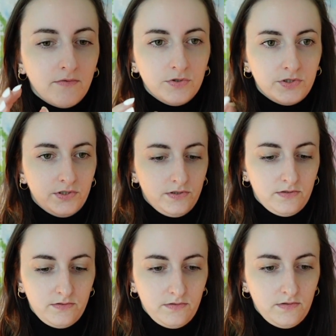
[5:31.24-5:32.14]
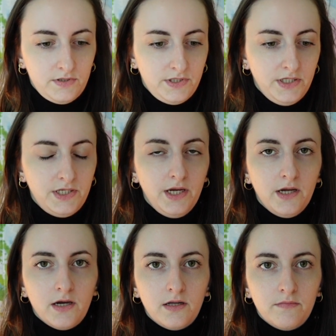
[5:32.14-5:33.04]
was
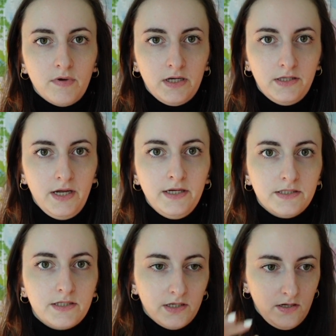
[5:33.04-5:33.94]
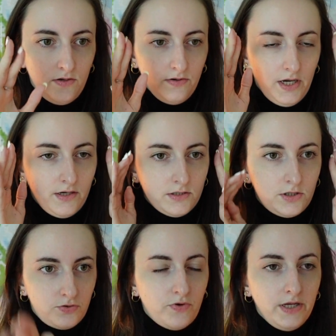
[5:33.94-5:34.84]
sitting at my desk looking
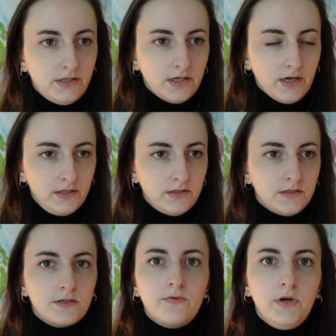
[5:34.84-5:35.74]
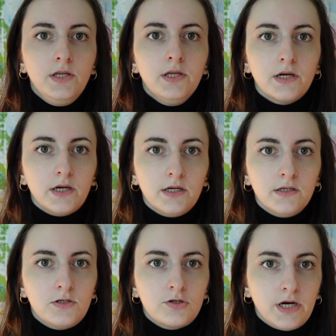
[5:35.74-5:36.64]
straight at the screen
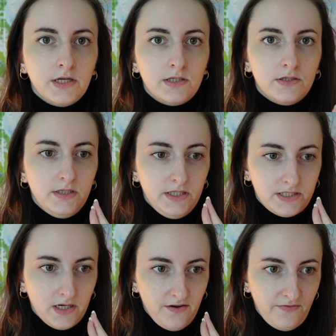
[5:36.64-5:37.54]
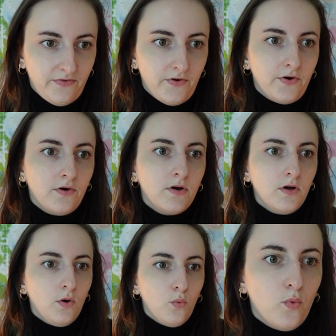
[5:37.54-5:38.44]
and trying to decipher
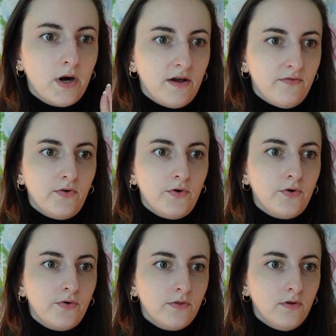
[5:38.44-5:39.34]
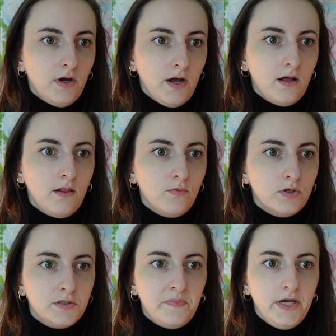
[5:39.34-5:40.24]
whatever the hell
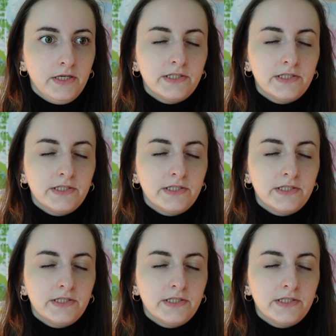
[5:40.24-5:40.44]
was being